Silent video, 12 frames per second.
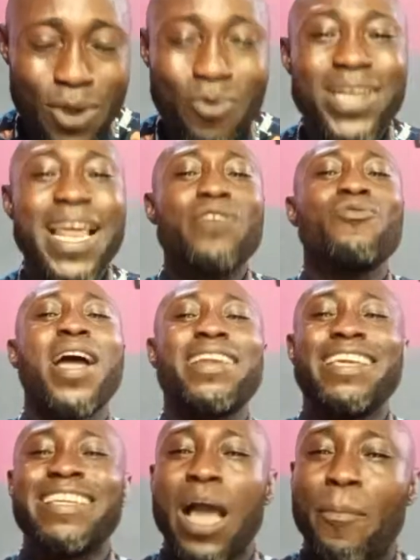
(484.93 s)
Whether you
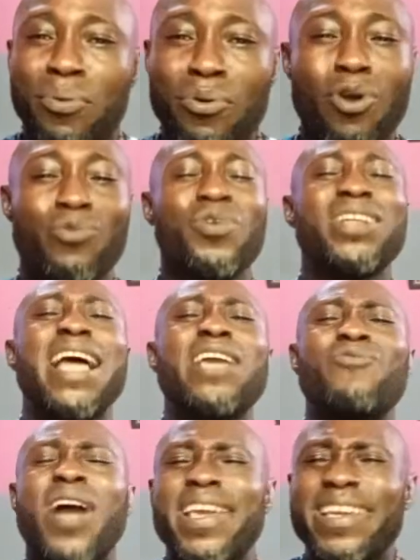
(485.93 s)
are in abroad, whether
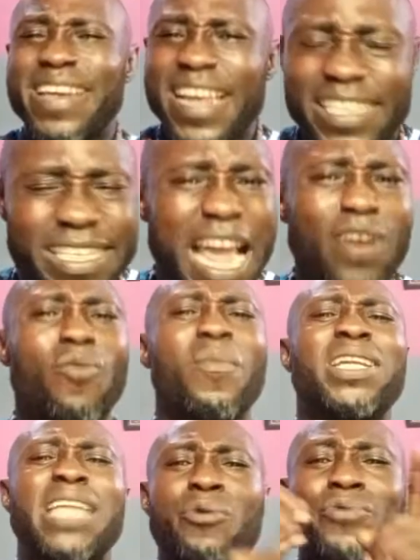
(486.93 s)
you are in Asia, no
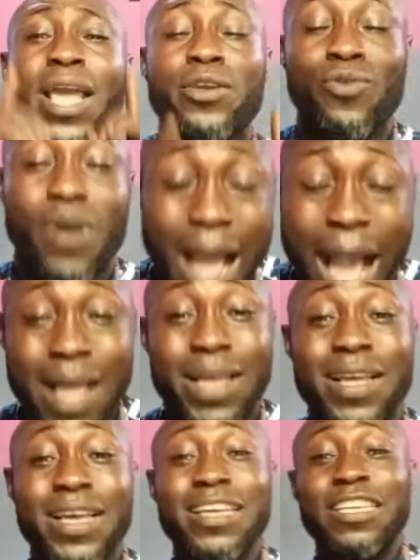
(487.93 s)
matter where you are,
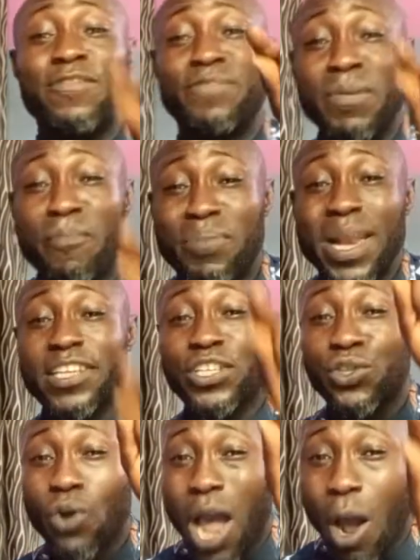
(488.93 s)
if you
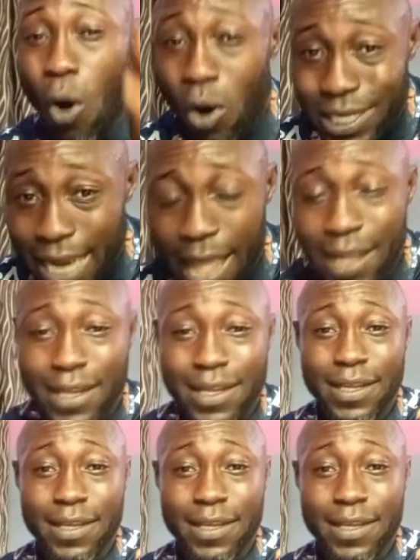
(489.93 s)
place your order,